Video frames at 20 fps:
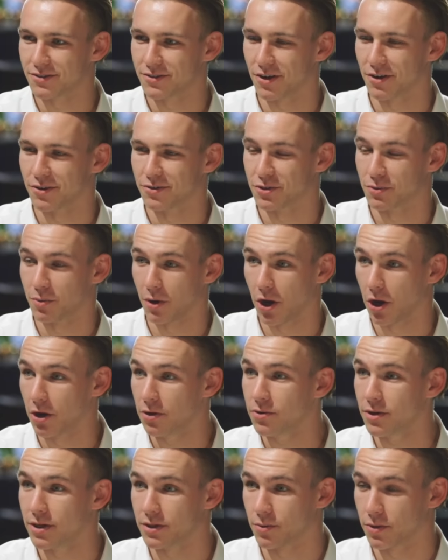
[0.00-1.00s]
So
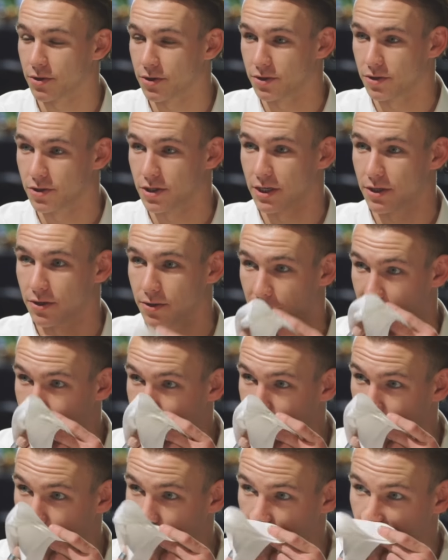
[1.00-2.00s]
swallow is what you usually do
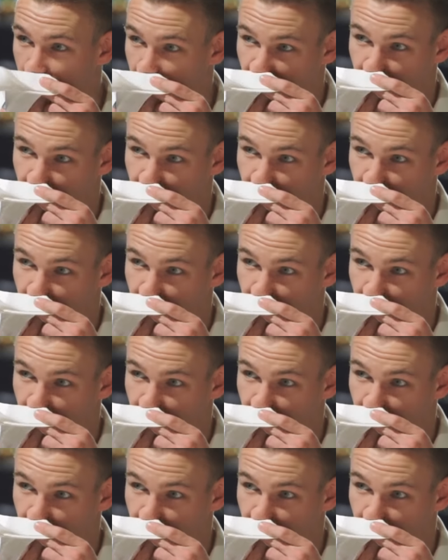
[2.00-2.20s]
next.